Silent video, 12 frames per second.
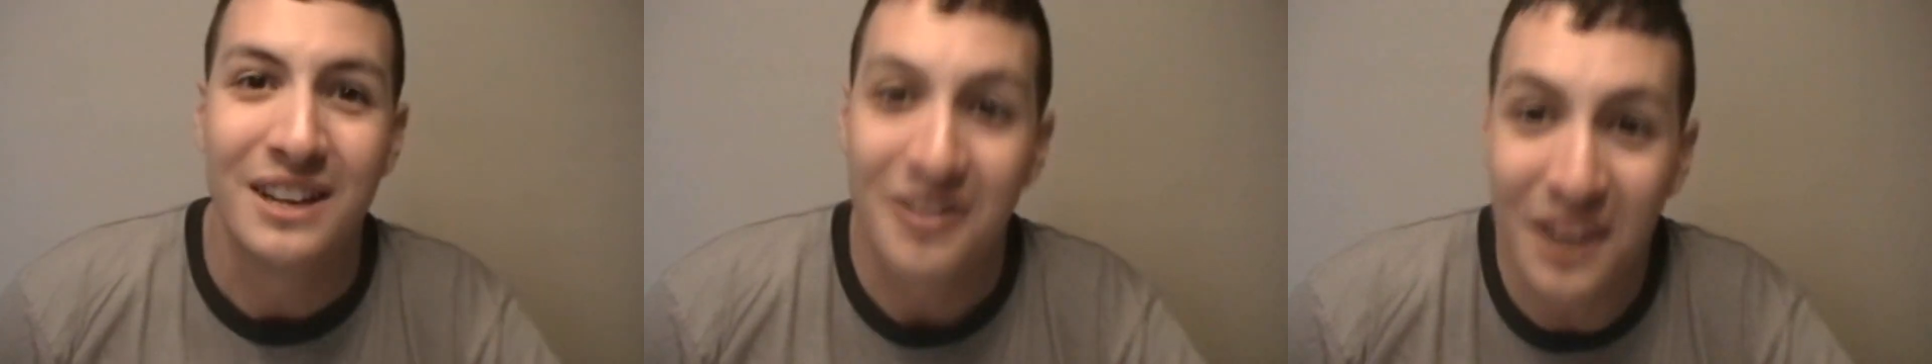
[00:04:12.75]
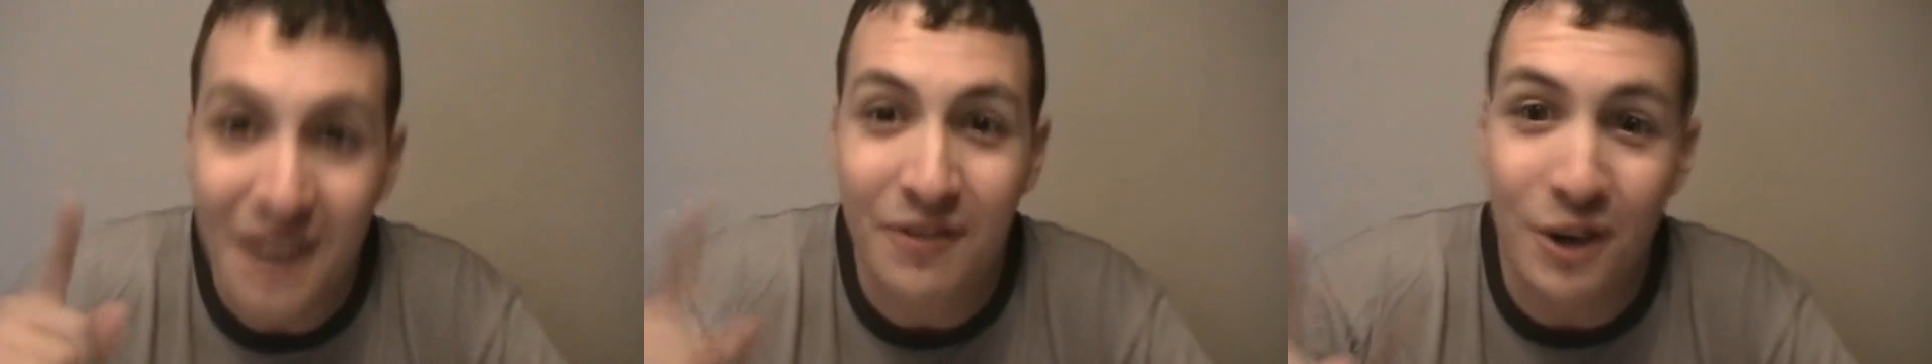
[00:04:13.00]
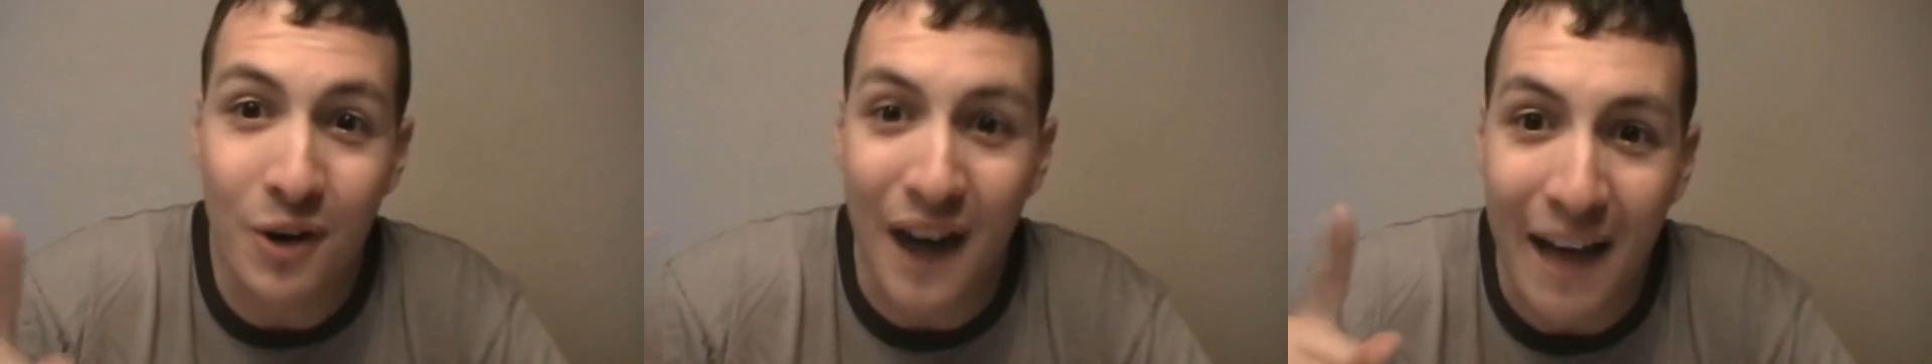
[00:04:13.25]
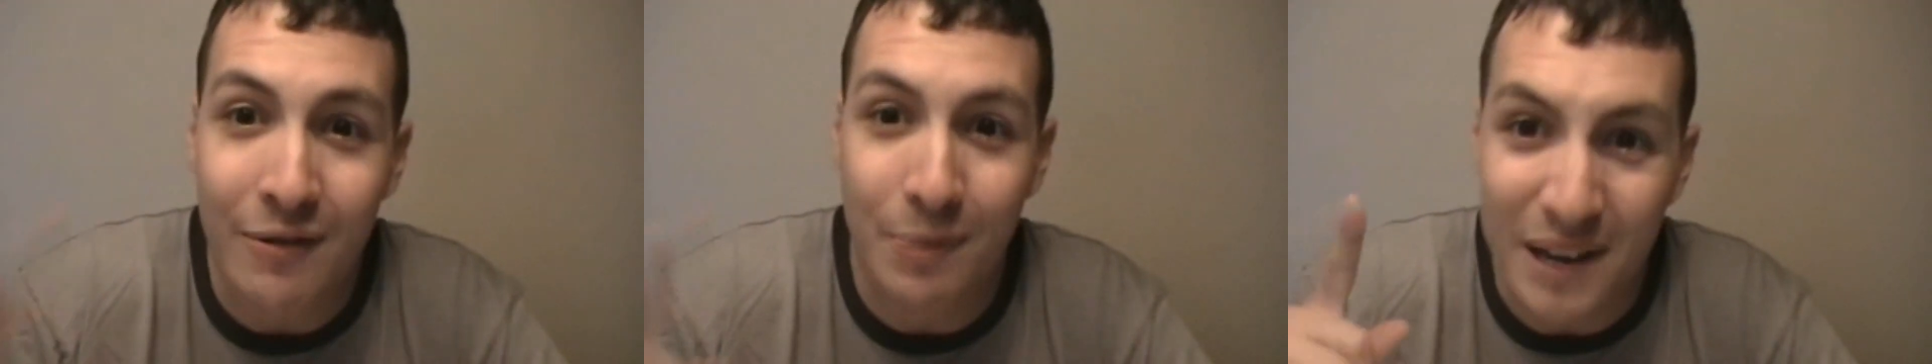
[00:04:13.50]
Then if you don't
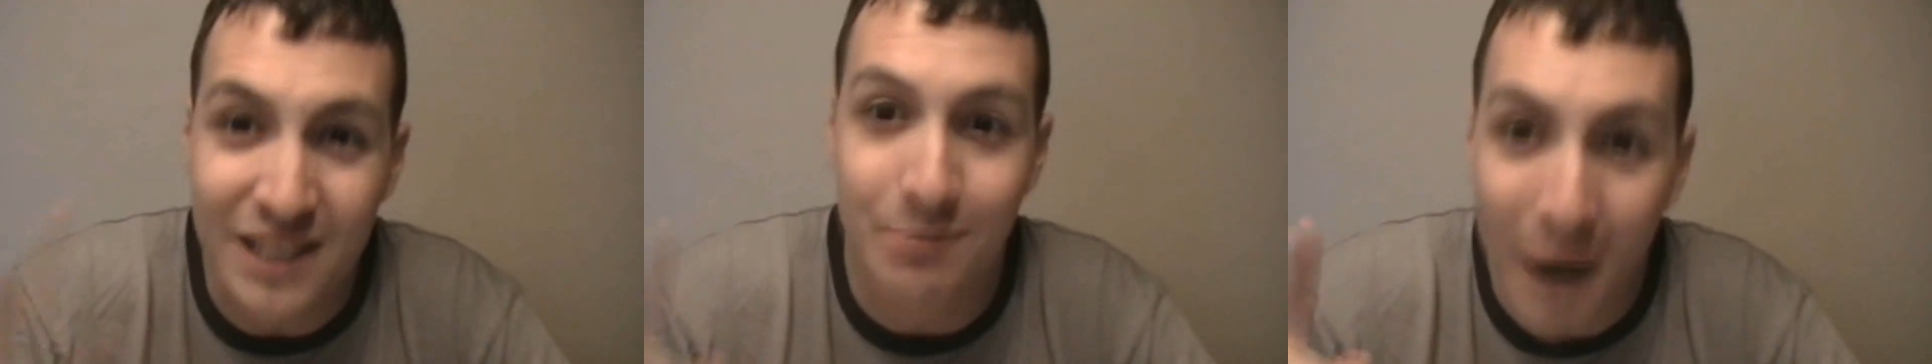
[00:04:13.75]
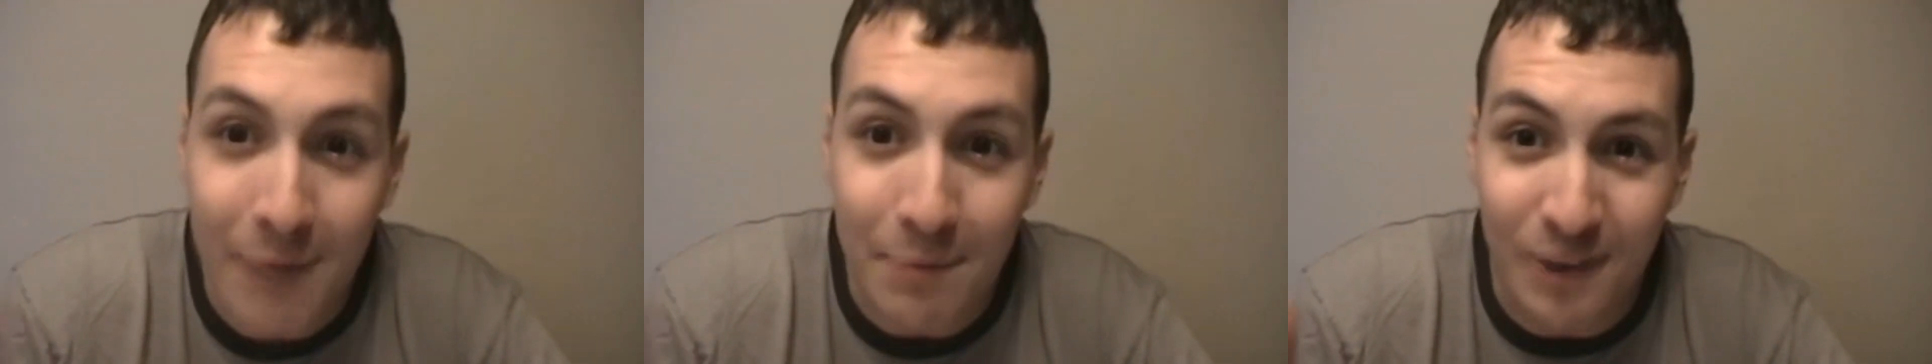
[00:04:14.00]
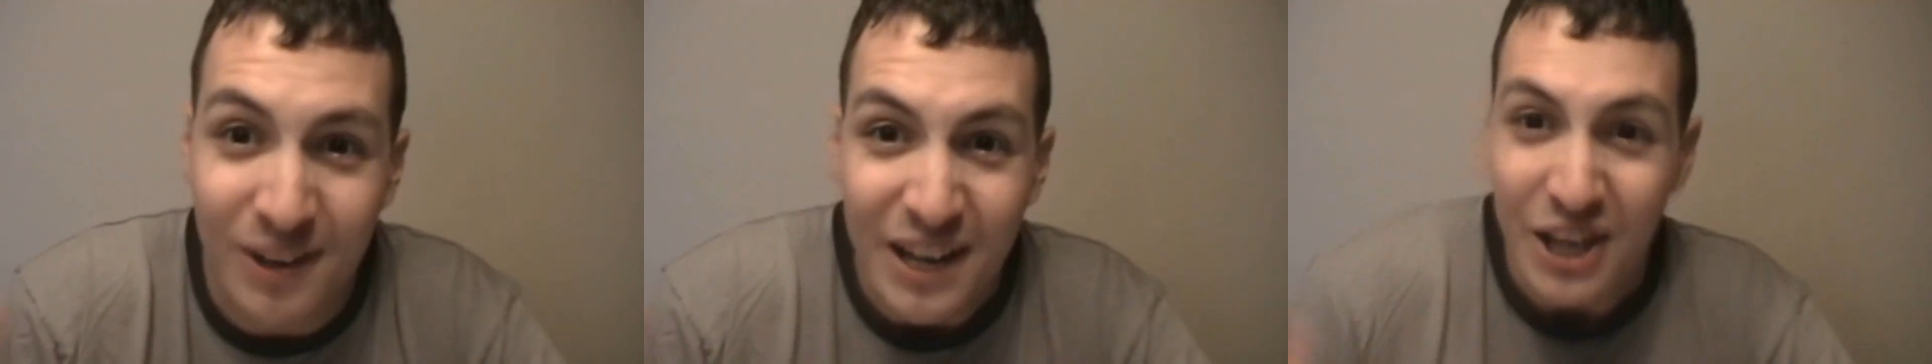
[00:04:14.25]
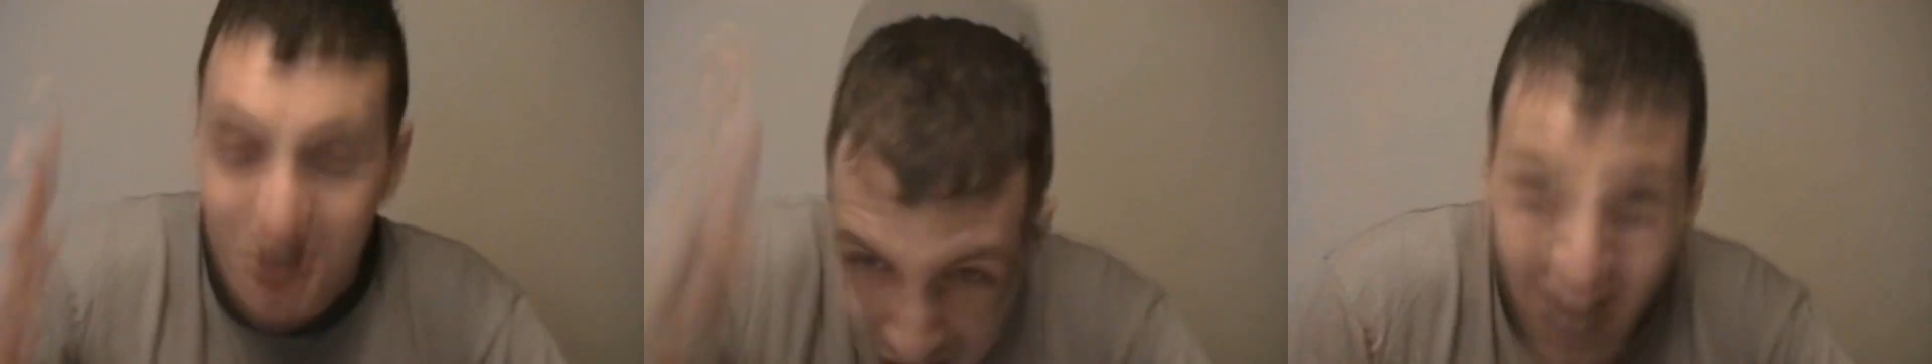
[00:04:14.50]
have a piece of paper,
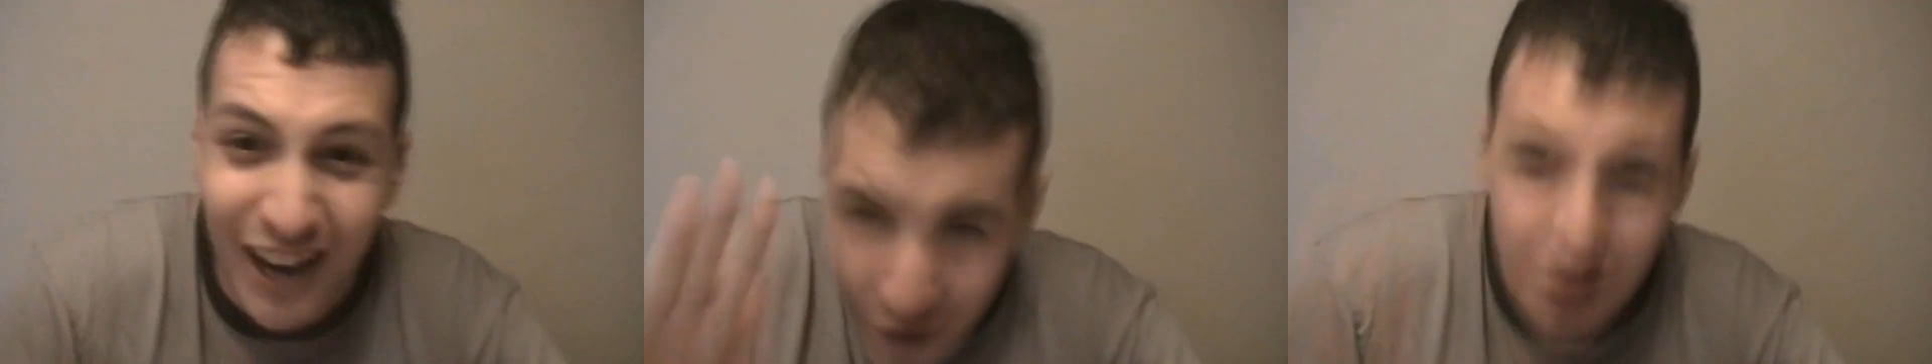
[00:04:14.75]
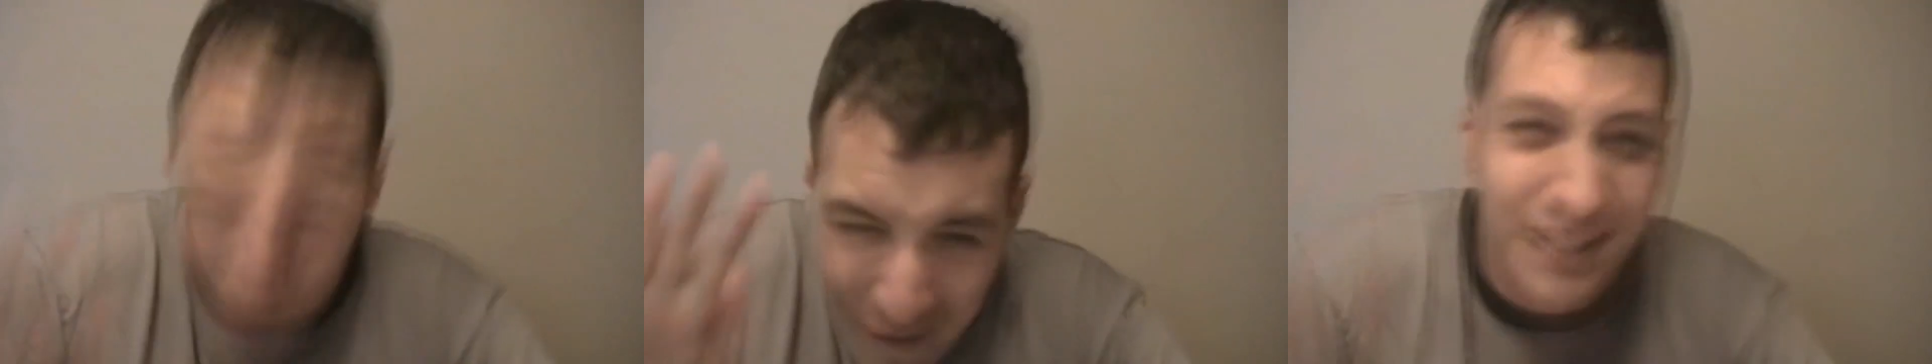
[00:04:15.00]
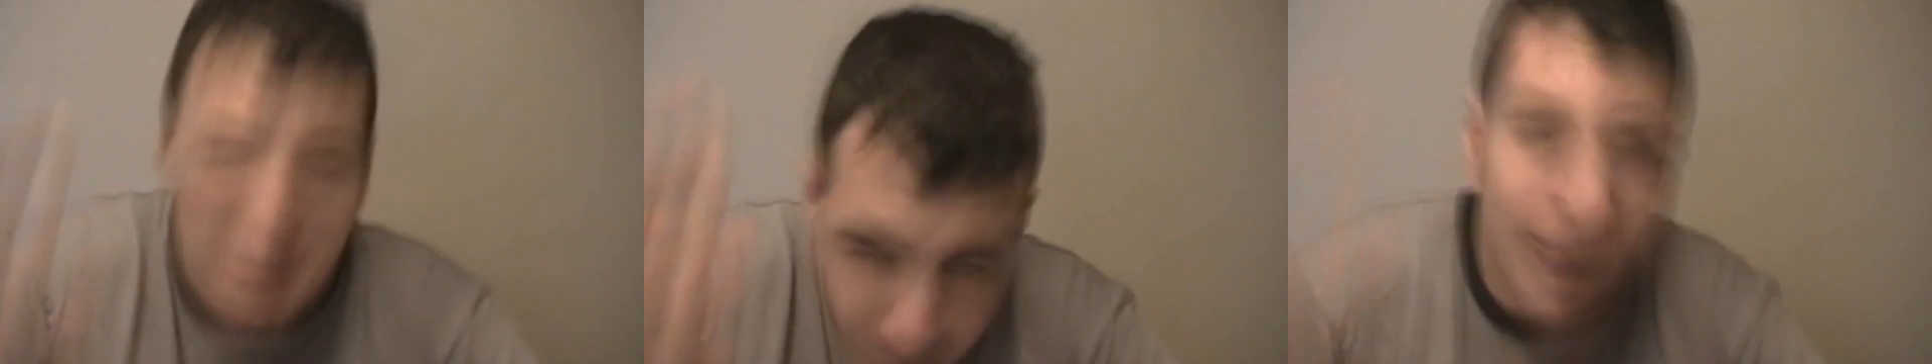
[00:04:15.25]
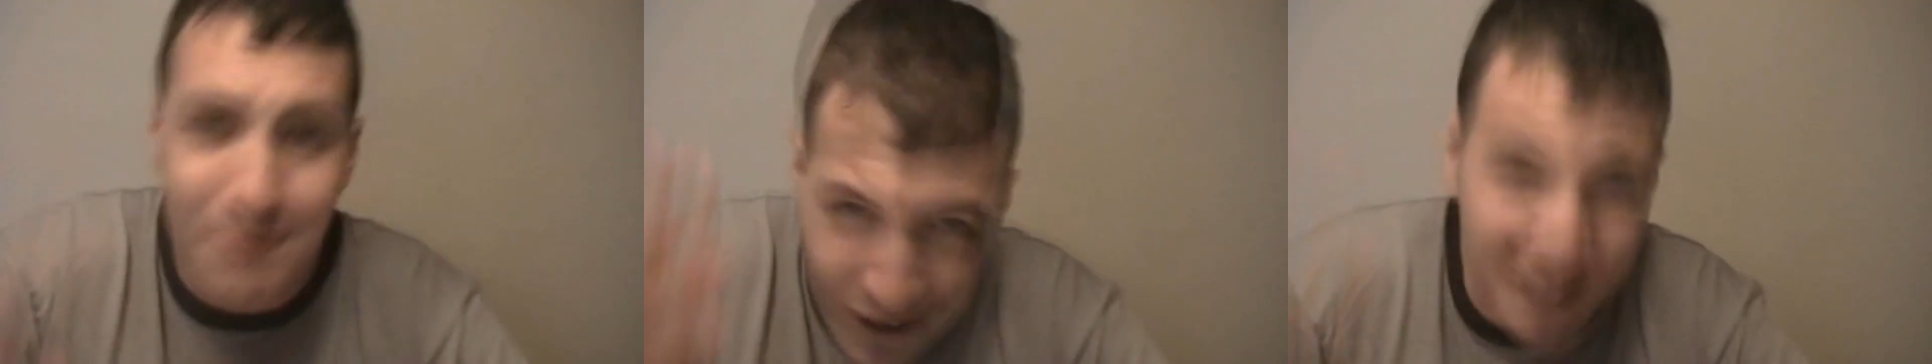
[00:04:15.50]
you gotta go to the piece of
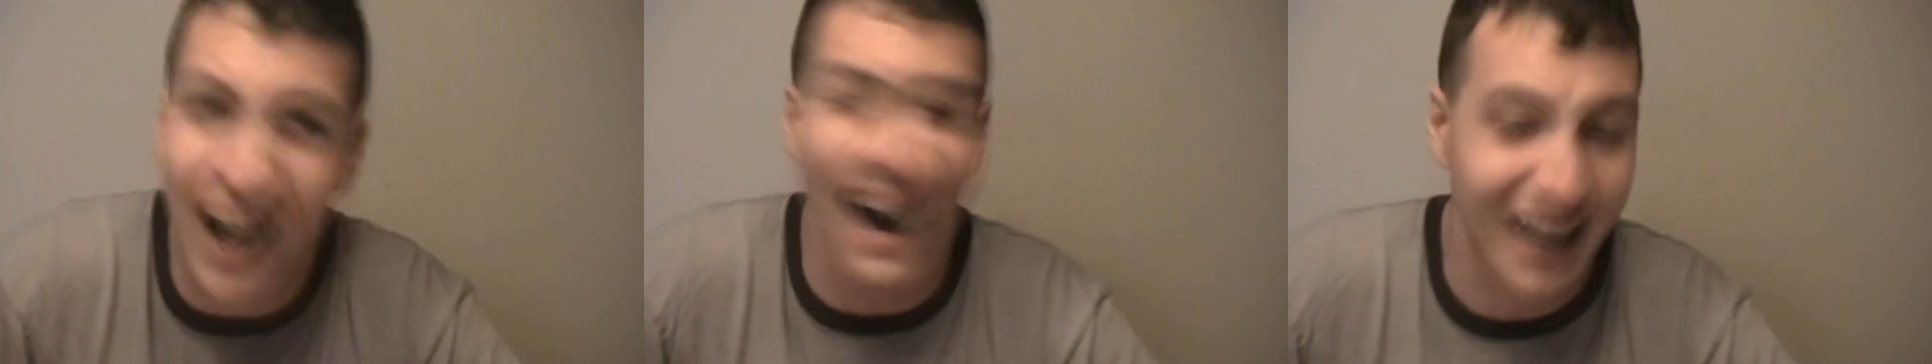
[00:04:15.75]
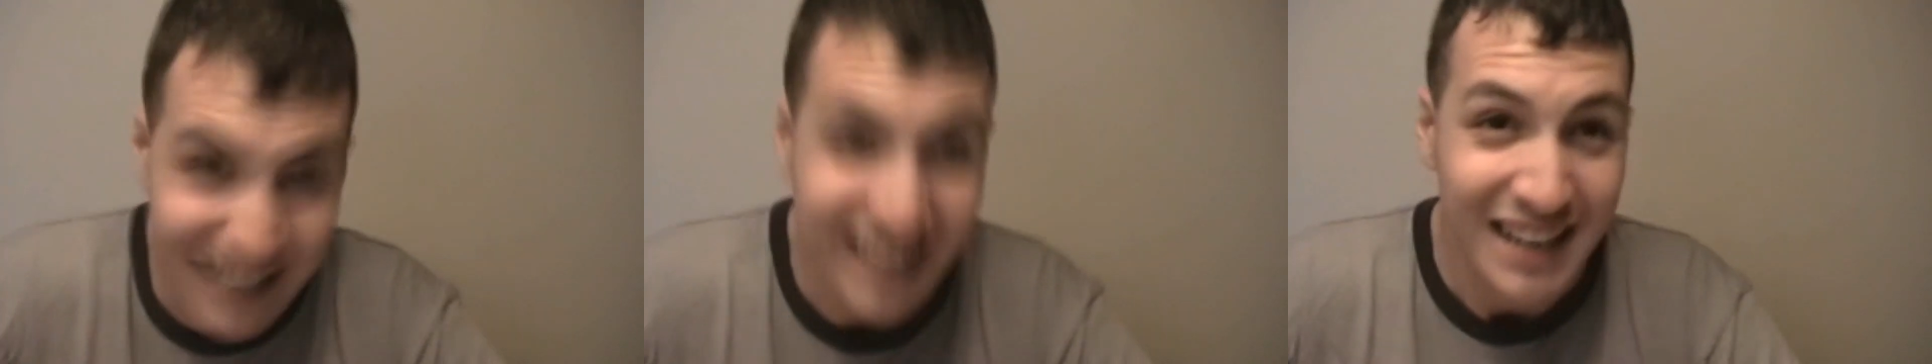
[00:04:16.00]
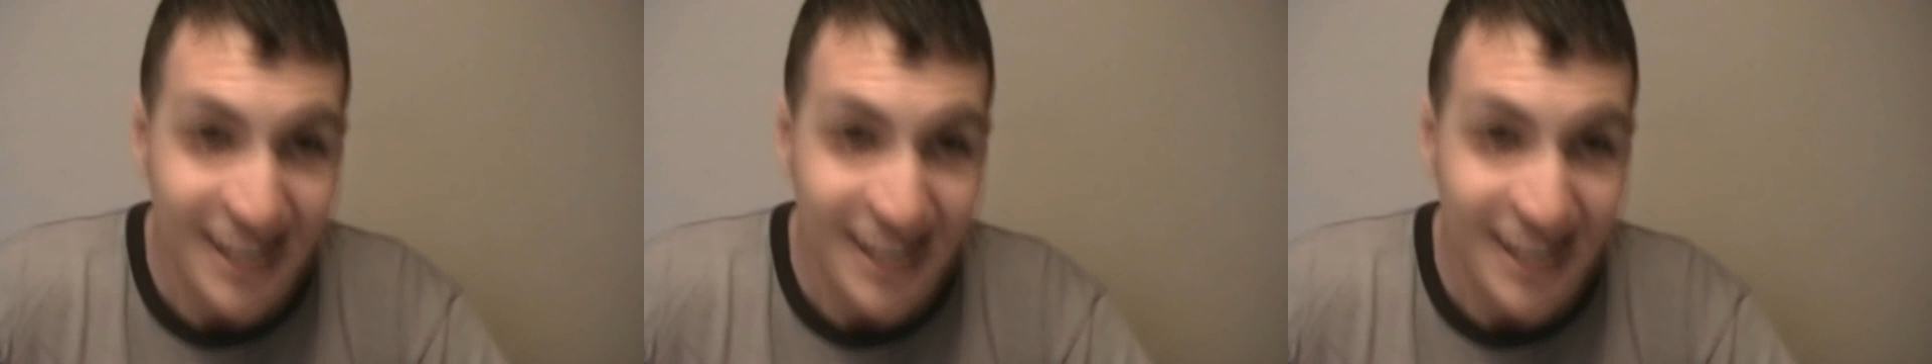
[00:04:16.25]
paper line.